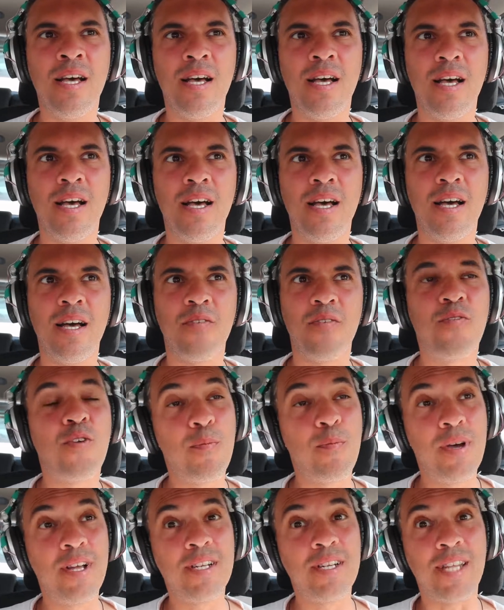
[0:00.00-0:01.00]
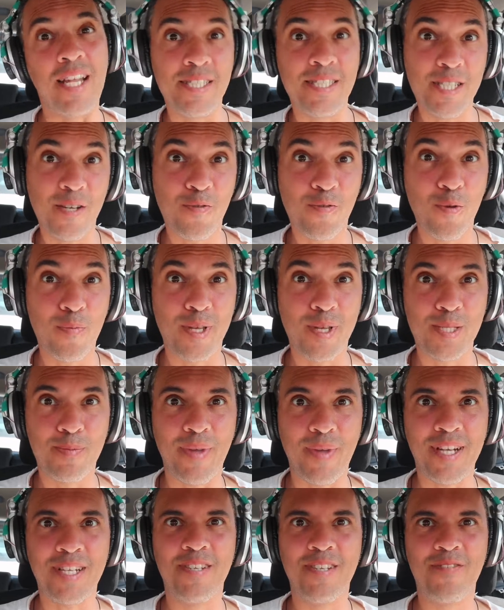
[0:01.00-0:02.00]
From a TensorFlow
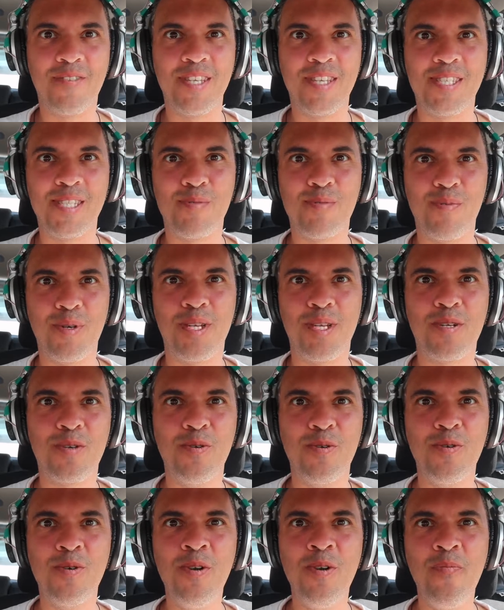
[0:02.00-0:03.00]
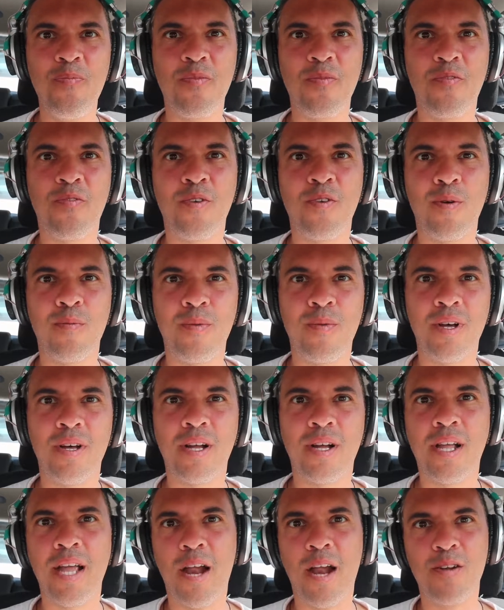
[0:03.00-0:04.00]
perspective, this is pretty cool. From
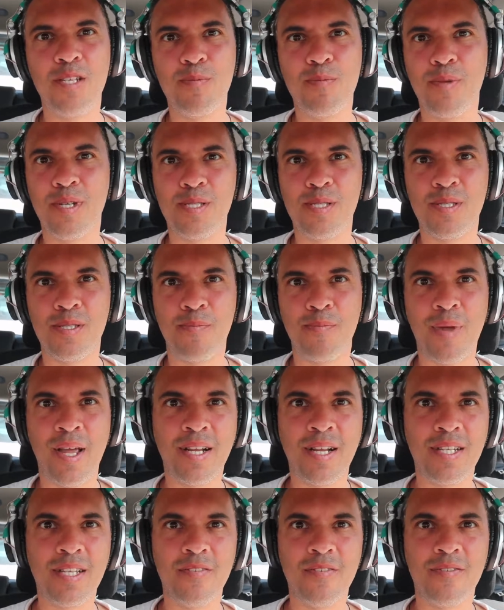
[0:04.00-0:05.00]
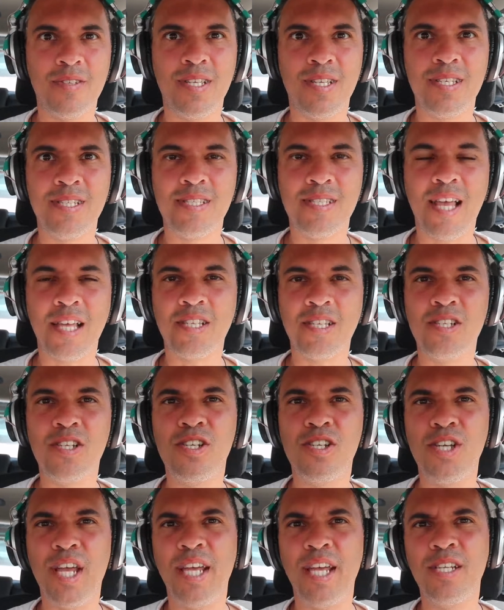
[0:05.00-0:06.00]
a Keras perspective, this doesn't
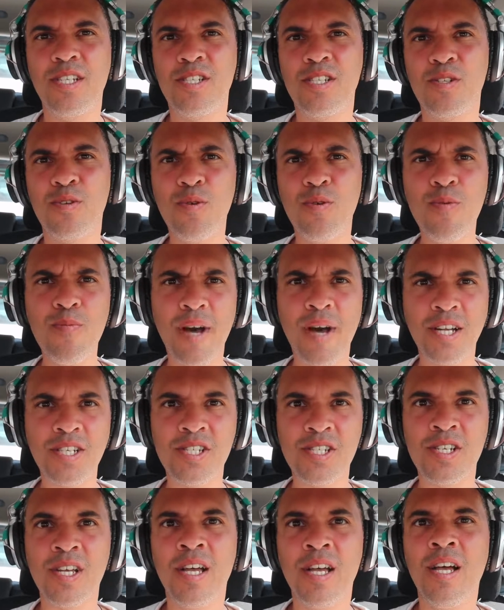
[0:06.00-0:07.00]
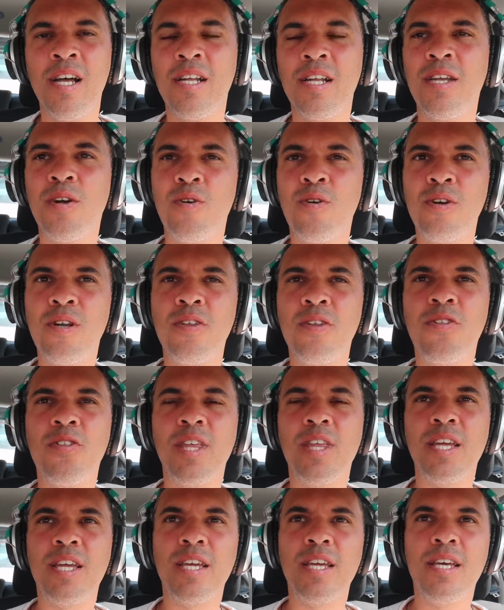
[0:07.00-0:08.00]
change too much. The only
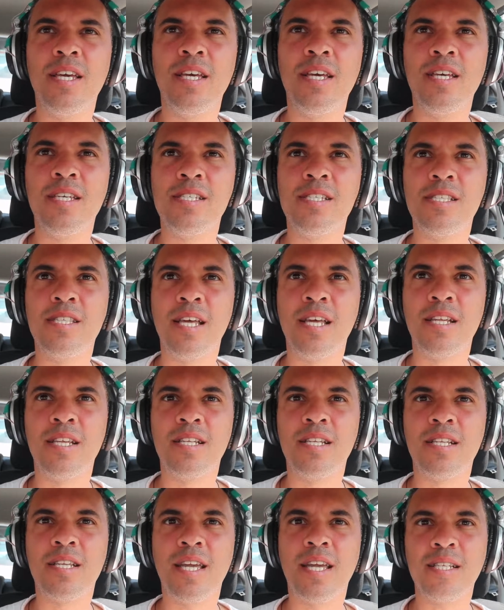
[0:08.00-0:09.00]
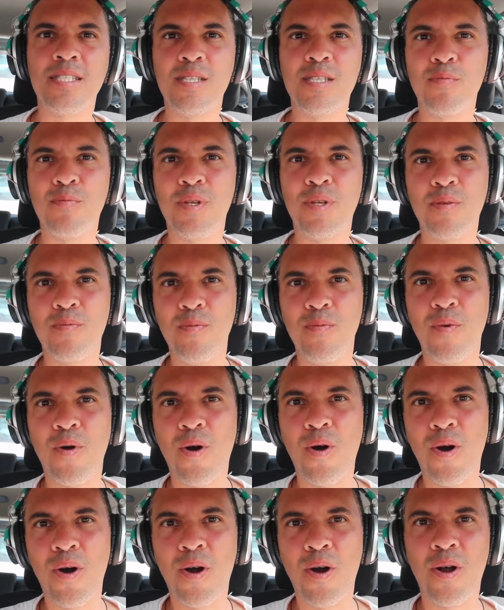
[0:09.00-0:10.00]
thing is that it gets a bit
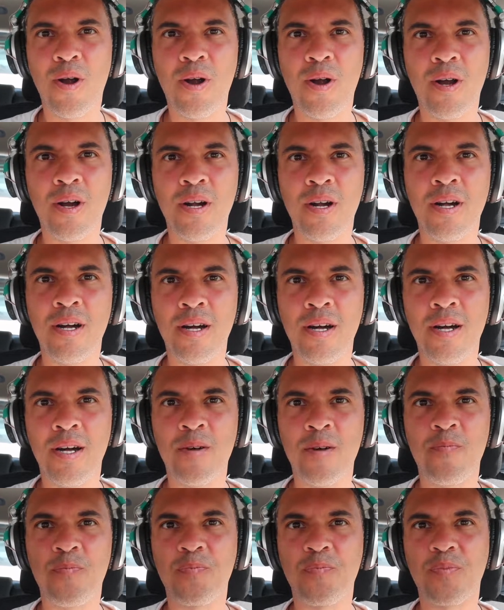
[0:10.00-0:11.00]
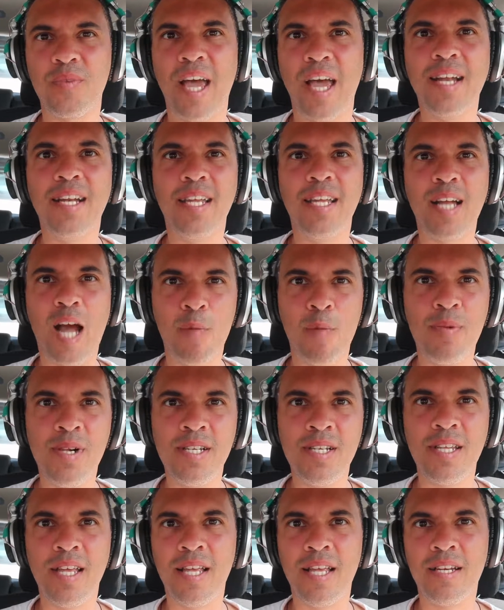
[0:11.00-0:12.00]
more tightly
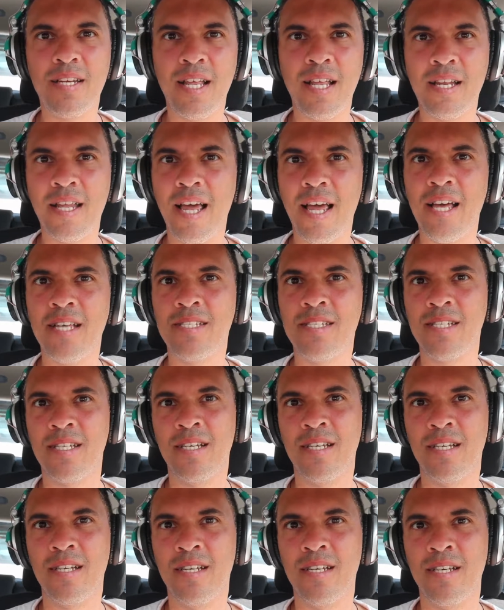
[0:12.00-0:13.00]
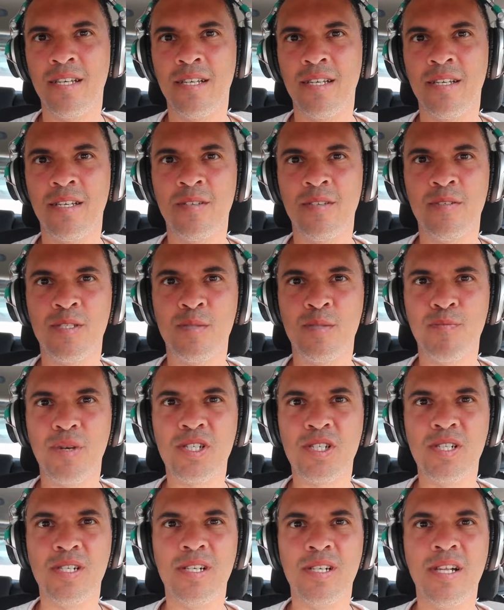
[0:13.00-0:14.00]
coupled, and that has a
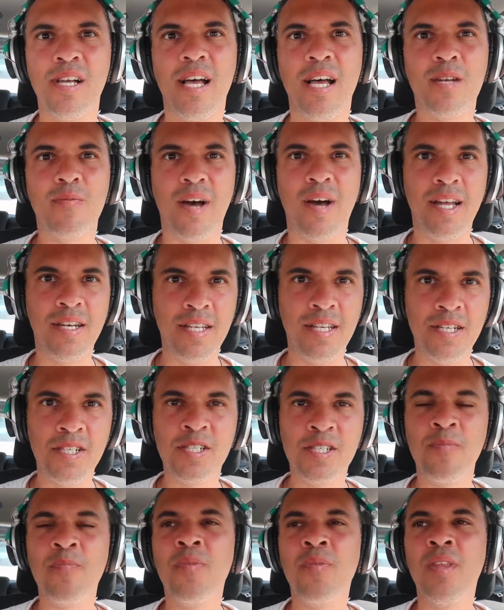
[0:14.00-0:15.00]
special advantage.